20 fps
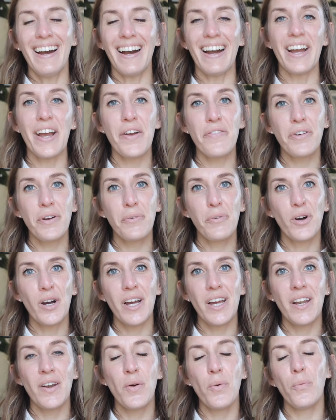Hi
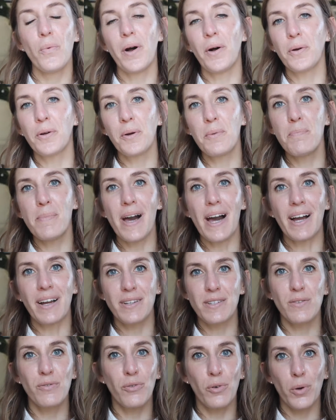everyone, welcome back
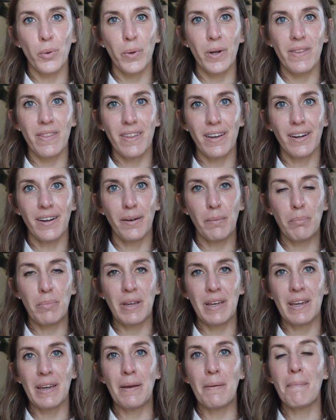to Forward
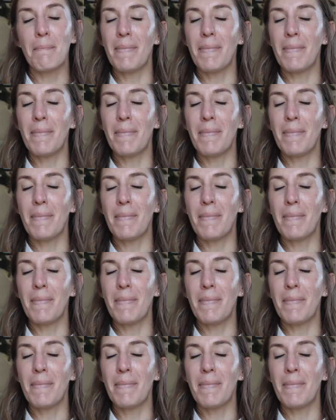Therapy.